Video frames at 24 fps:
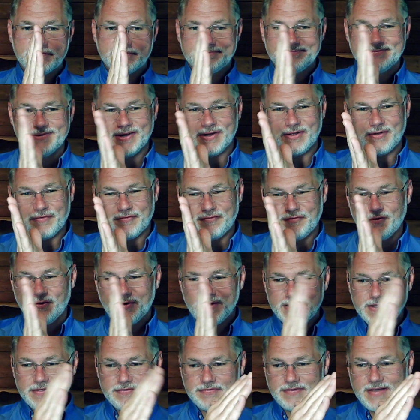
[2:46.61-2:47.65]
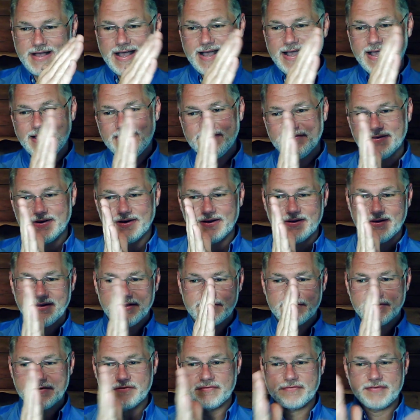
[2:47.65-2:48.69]
you know, 45 and
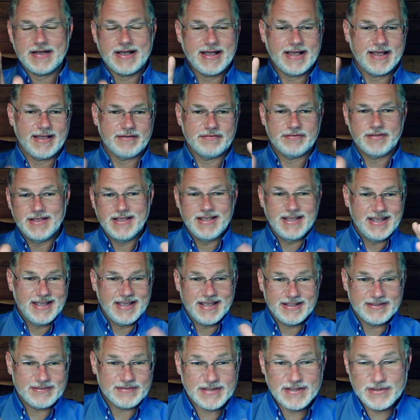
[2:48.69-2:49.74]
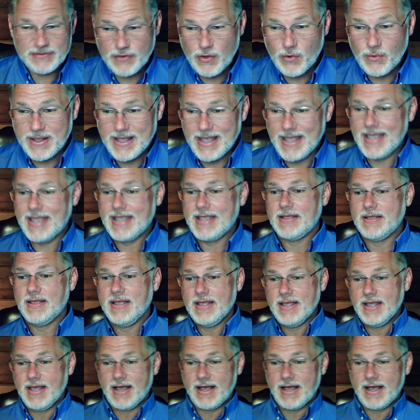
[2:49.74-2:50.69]
105 is, is okay.